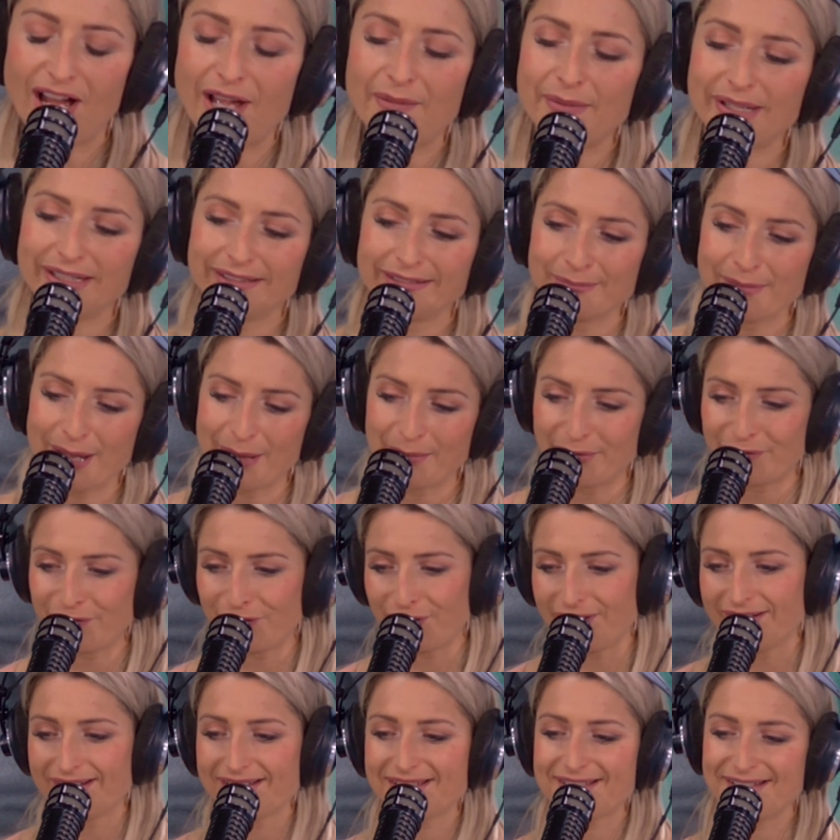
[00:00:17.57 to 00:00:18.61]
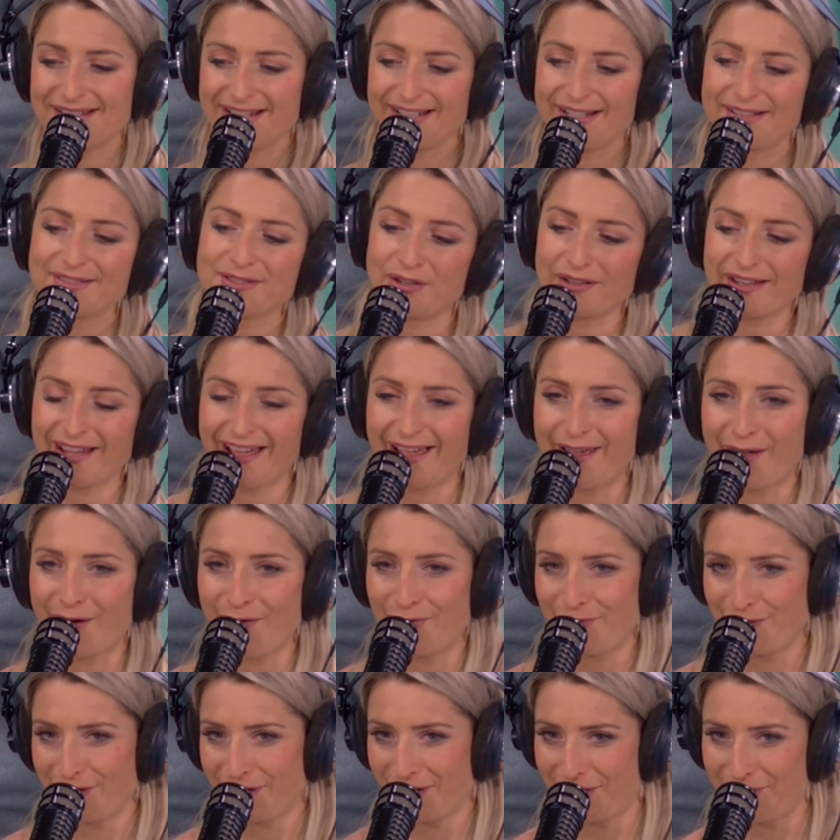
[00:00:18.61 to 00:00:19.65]
I mean, Mum, if you're listening, it's okay, I
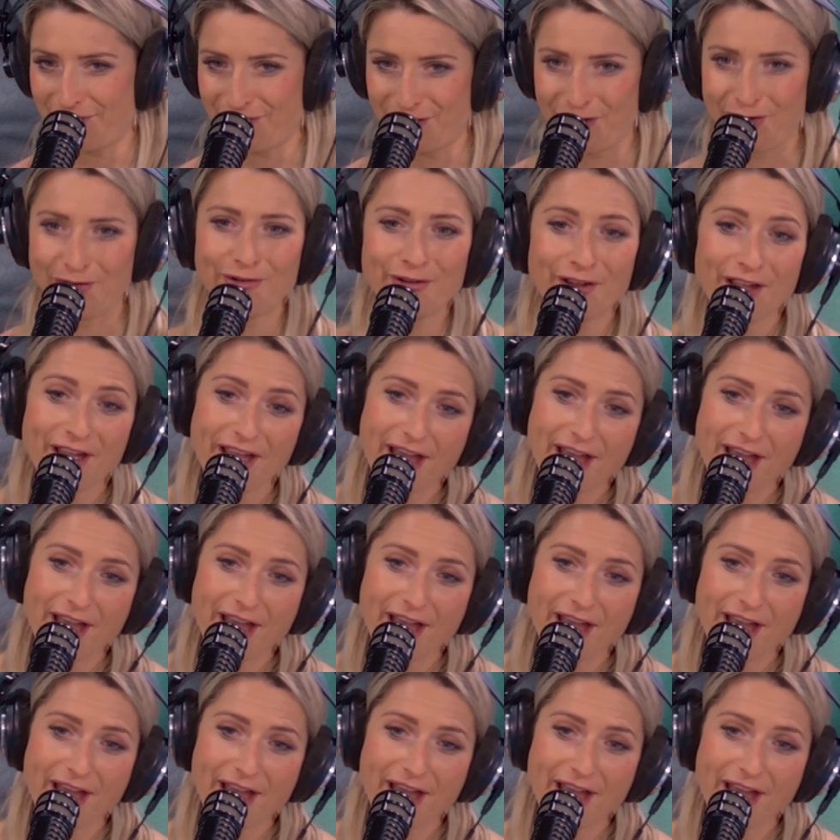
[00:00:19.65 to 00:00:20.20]
forgive you.